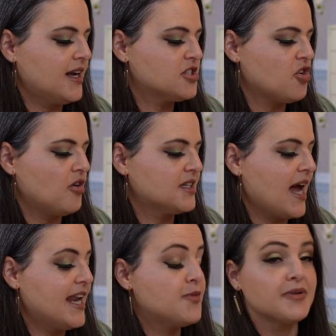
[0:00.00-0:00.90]
It's called
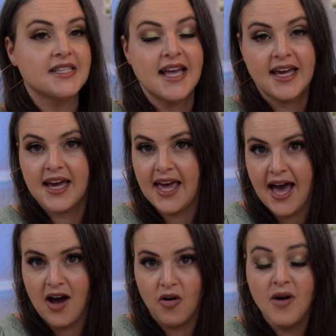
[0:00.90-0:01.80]
90%
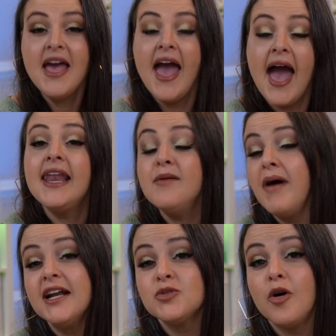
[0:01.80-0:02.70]
Cacao, and it
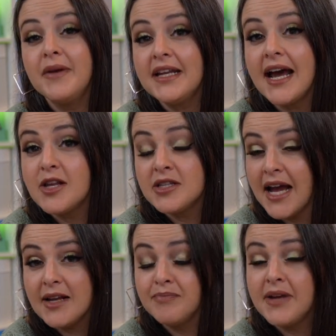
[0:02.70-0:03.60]
might as well be
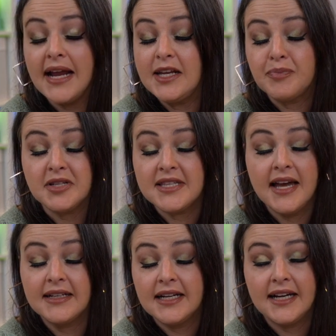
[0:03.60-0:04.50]

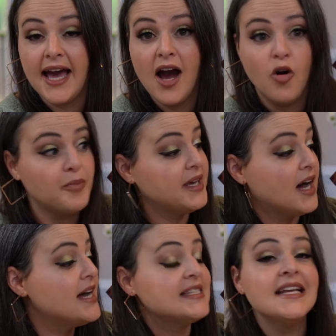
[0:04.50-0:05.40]
90% Cacao,
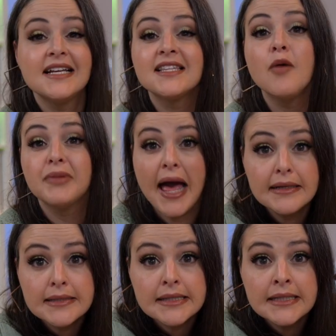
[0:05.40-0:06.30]
because it does not
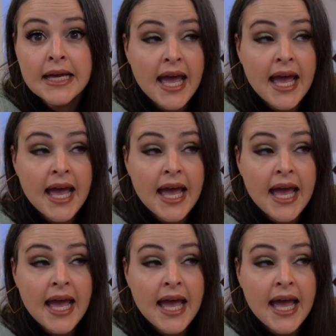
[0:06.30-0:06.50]
blend.